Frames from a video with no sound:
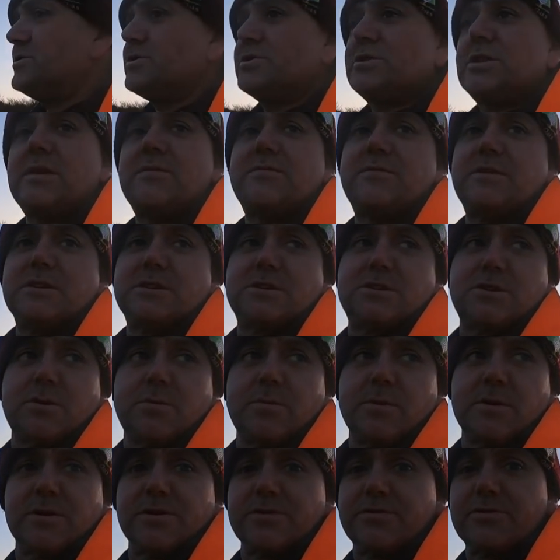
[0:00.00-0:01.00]
just left it
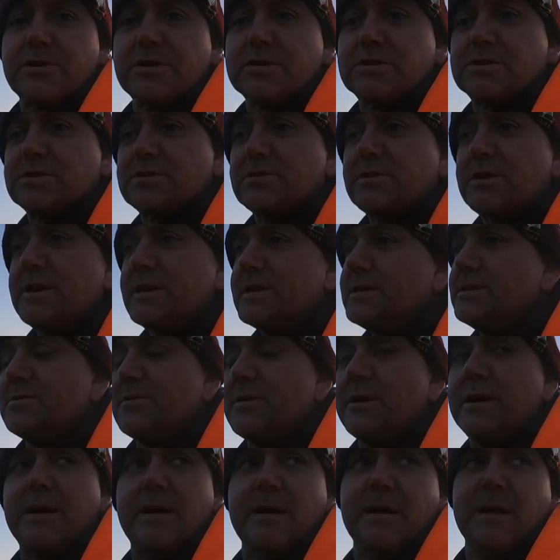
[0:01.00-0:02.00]
stubble and drilled straight
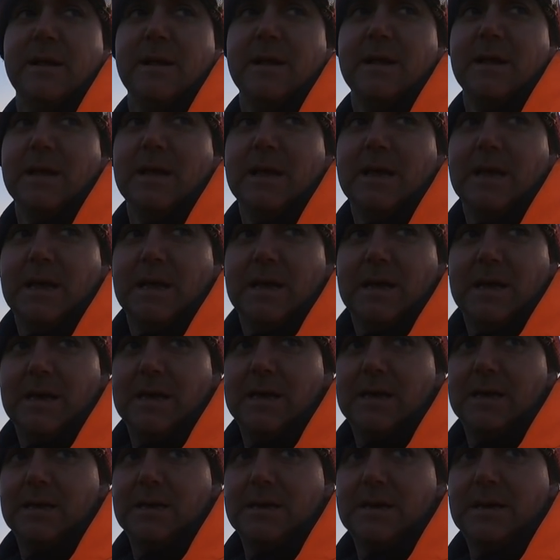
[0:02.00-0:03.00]
into it.
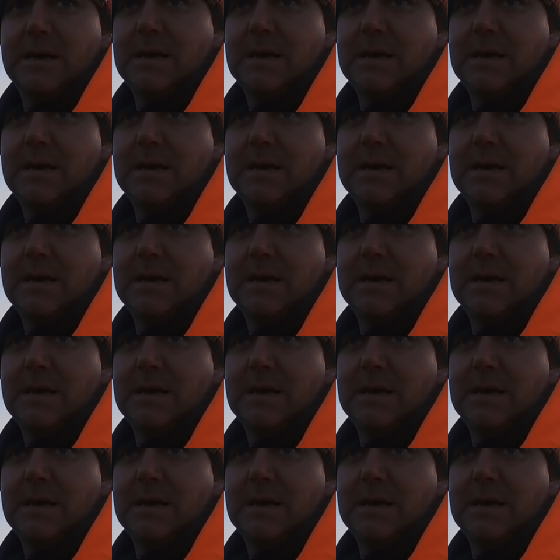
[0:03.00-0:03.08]
And